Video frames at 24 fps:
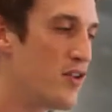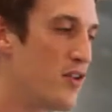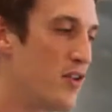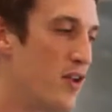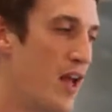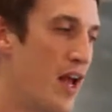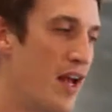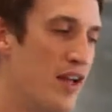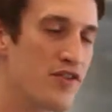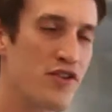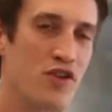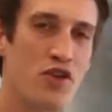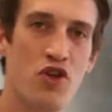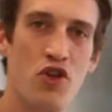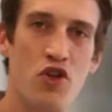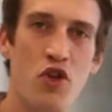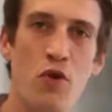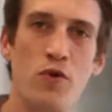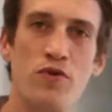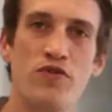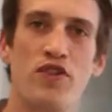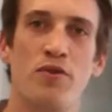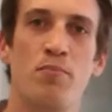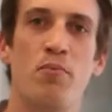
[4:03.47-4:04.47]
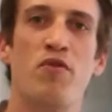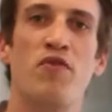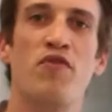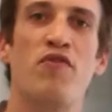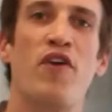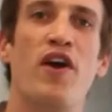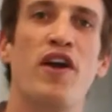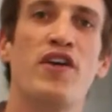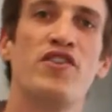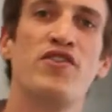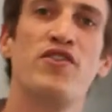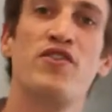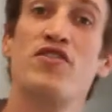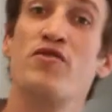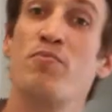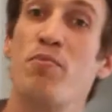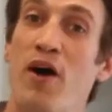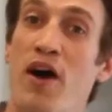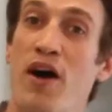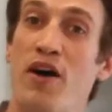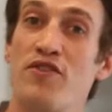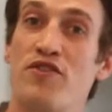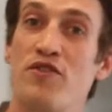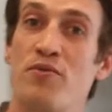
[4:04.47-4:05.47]
to as close to perfection as
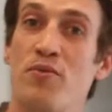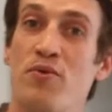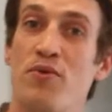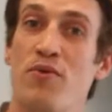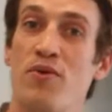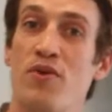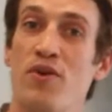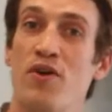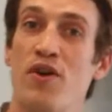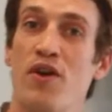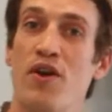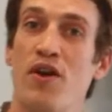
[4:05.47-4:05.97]
possible,